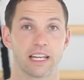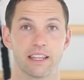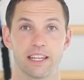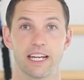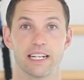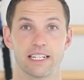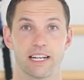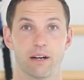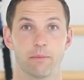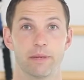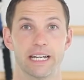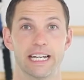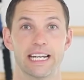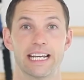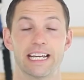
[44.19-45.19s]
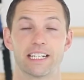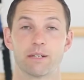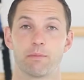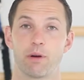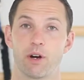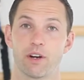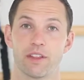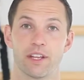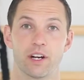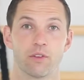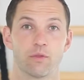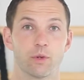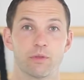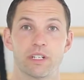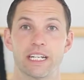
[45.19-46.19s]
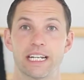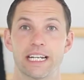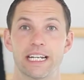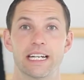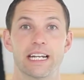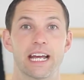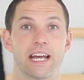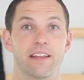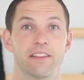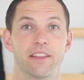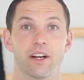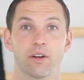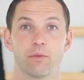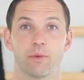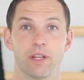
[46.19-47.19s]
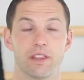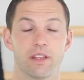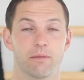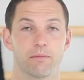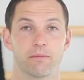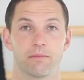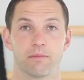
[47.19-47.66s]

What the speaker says: they tell me it's a part of their routine and their rhythm.